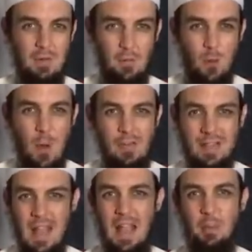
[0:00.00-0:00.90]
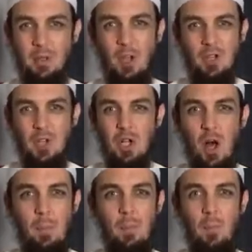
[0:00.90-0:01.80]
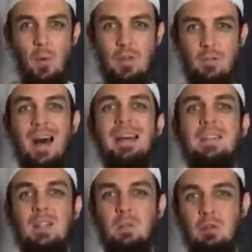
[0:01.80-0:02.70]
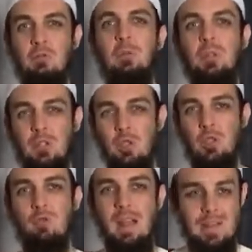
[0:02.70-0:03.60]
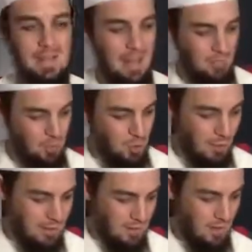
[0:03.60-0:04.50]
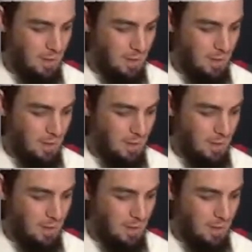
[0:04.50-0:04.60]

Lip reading: Whoever's able not to come with a fast that's been ripped into shreds, let him do it.